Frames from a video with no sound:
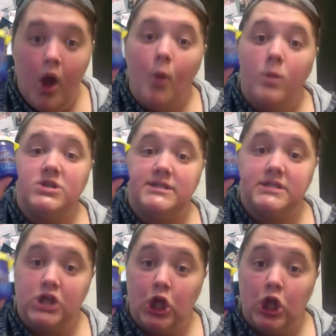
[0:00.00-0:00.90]
which is
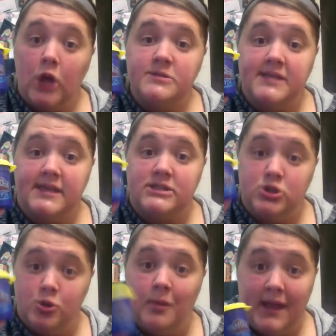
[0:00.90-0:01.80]
the closest
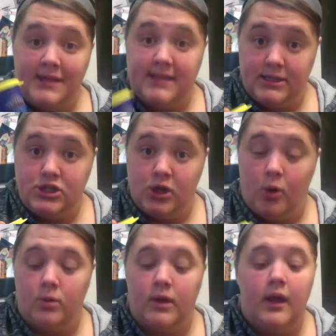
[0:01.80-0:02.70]
to my skin
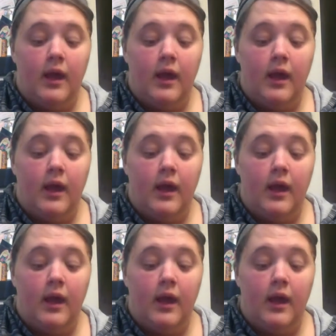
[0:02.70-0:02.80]
tone.